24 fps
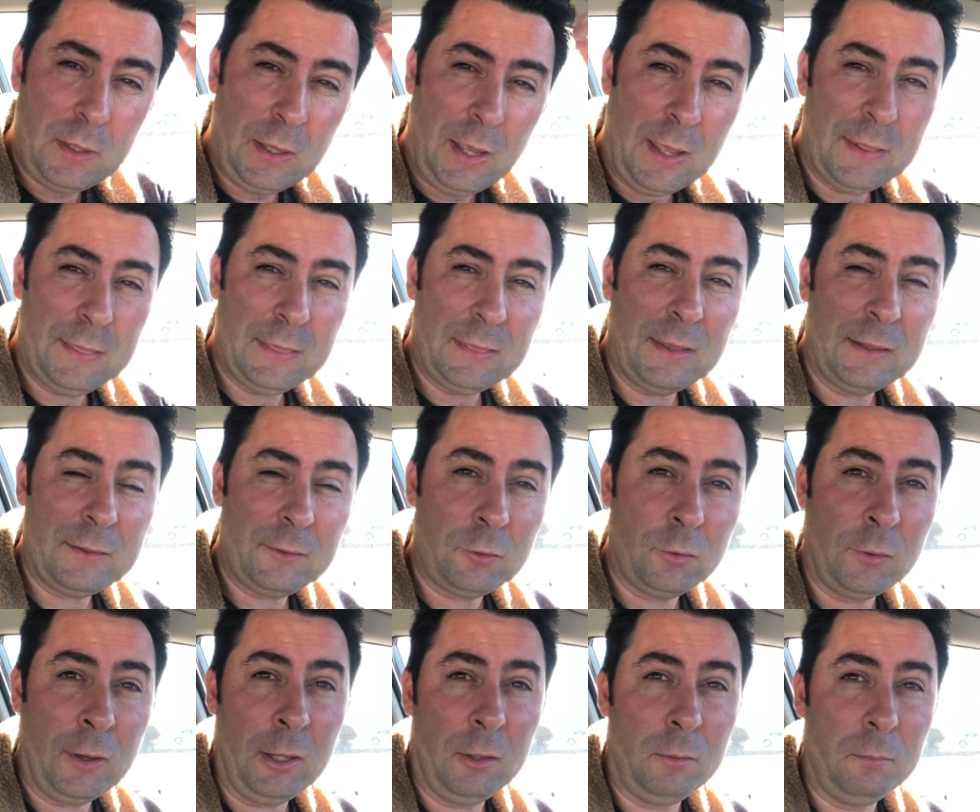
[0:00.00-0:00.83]
and
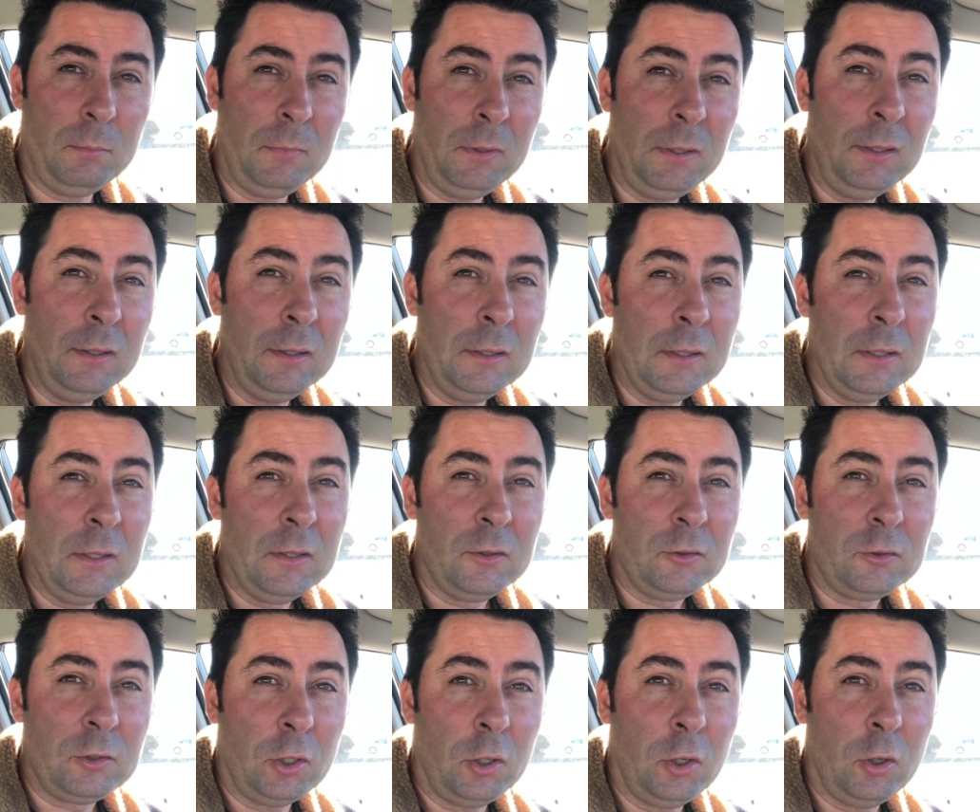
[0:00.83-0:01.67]
to help me.
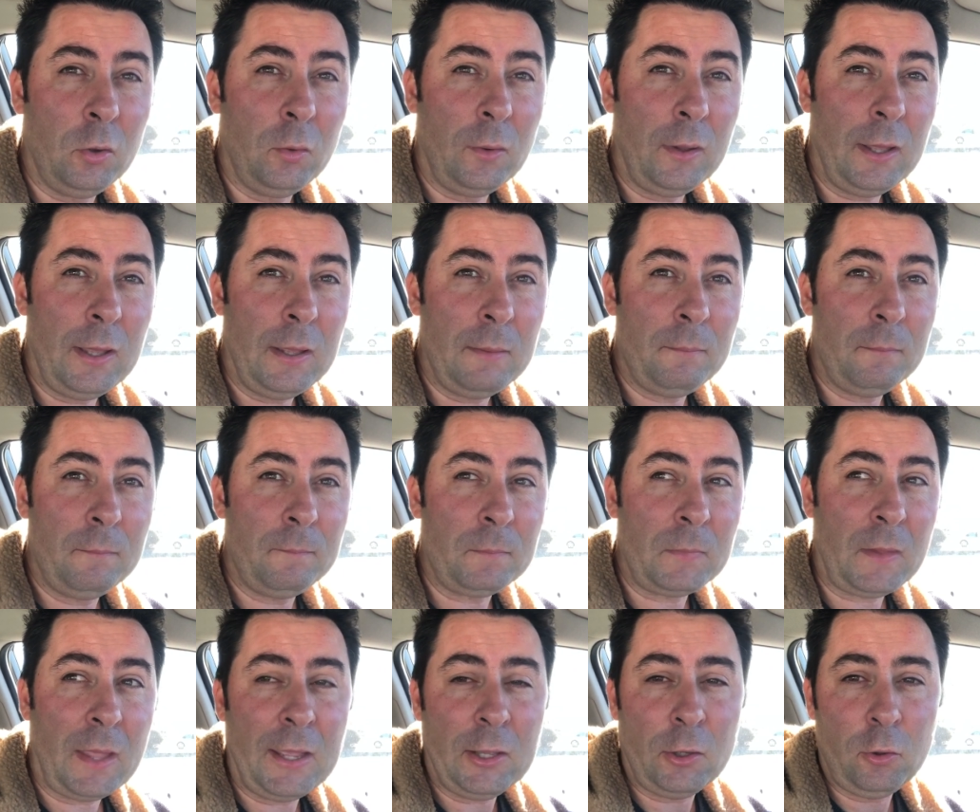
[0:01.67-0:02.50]
So
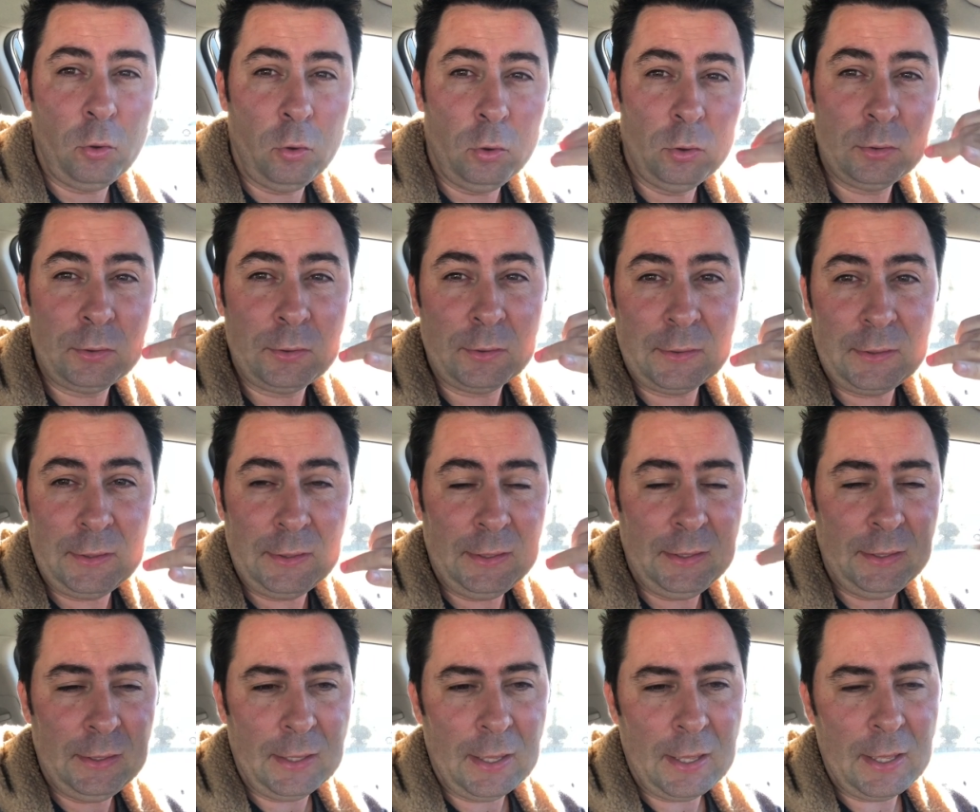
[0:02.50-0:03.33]
I called
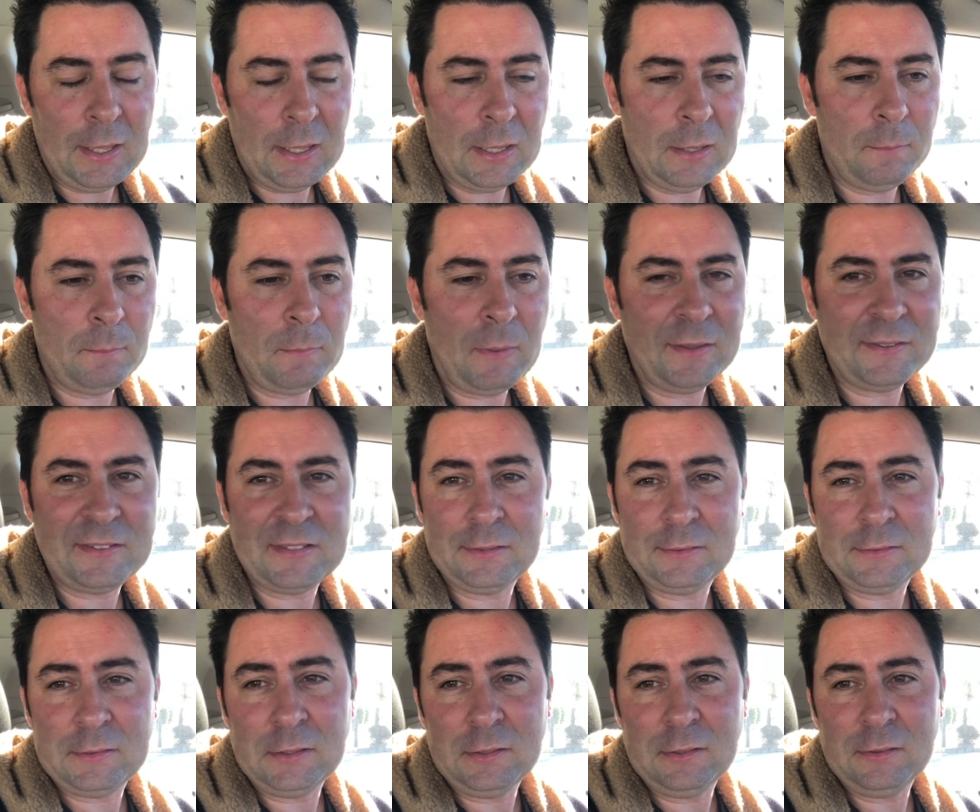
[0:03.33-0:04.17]
the
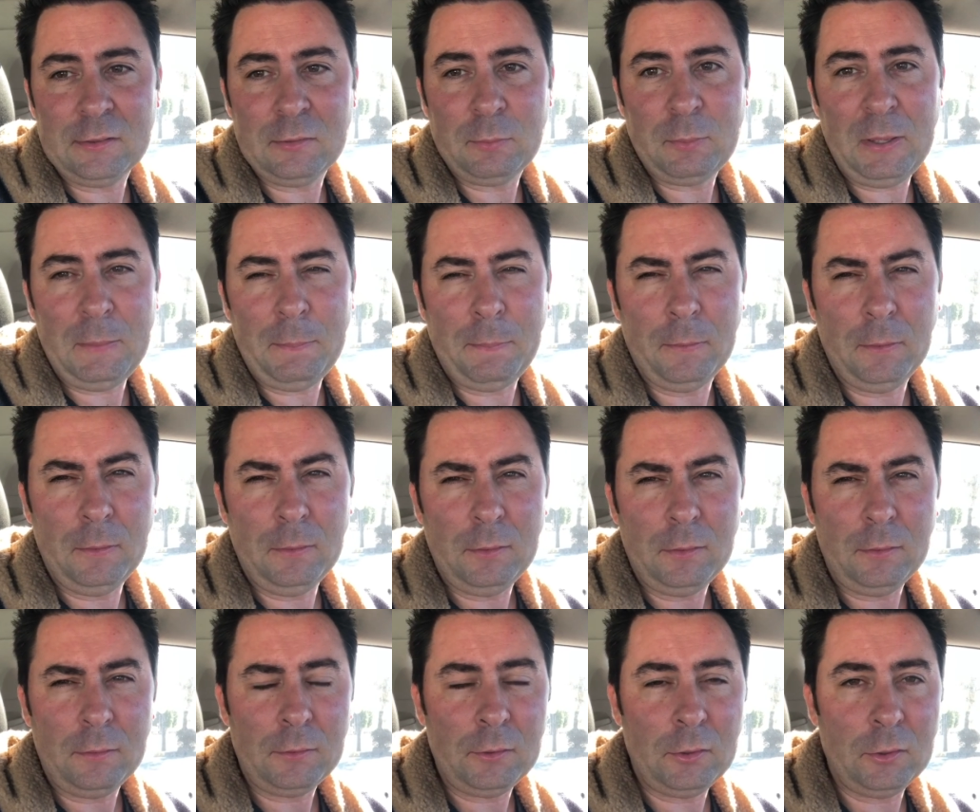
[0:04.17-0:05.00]
assistance
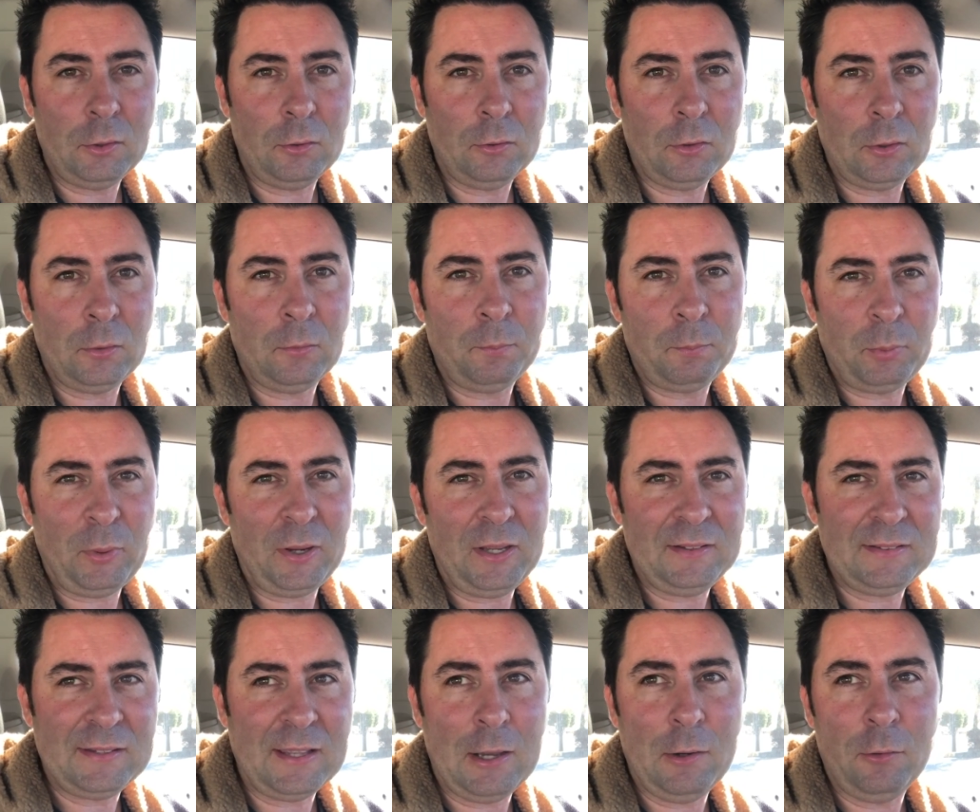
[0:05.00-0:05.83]
people, you know, the
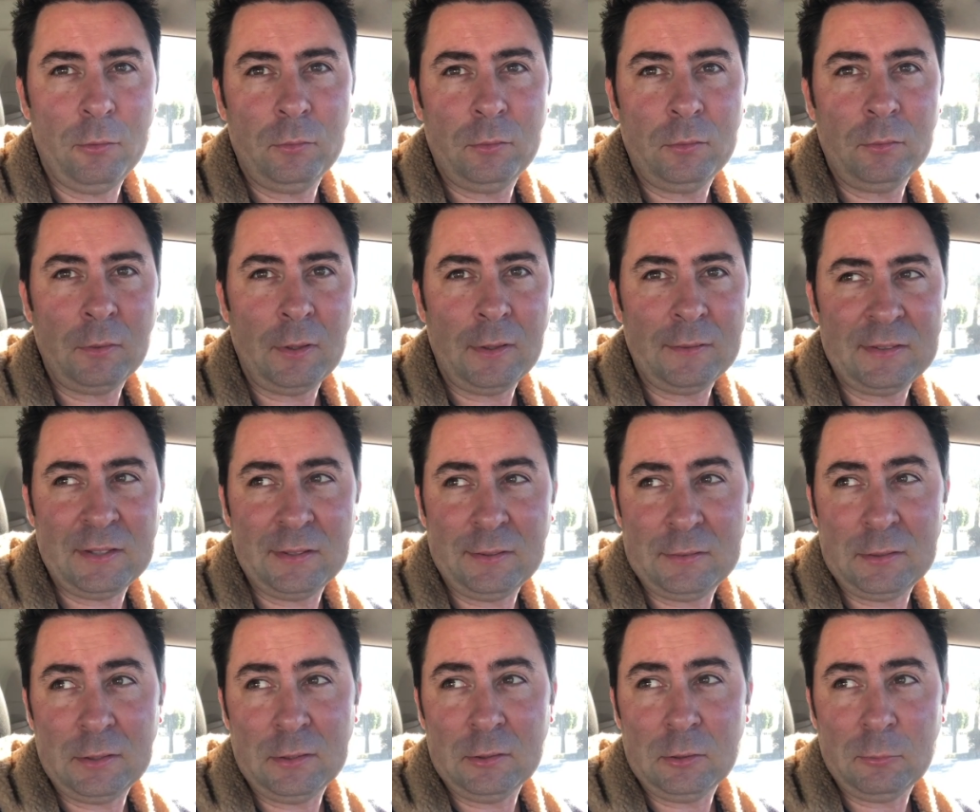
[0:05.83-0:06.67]
breakdown
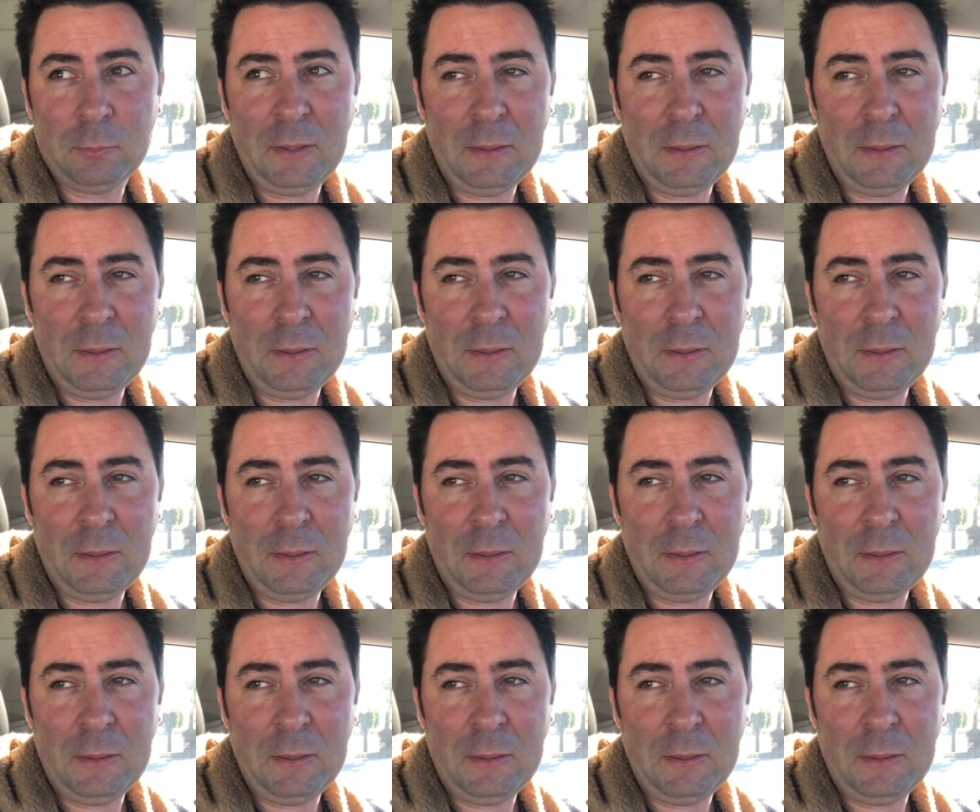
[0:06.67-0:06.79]
assistance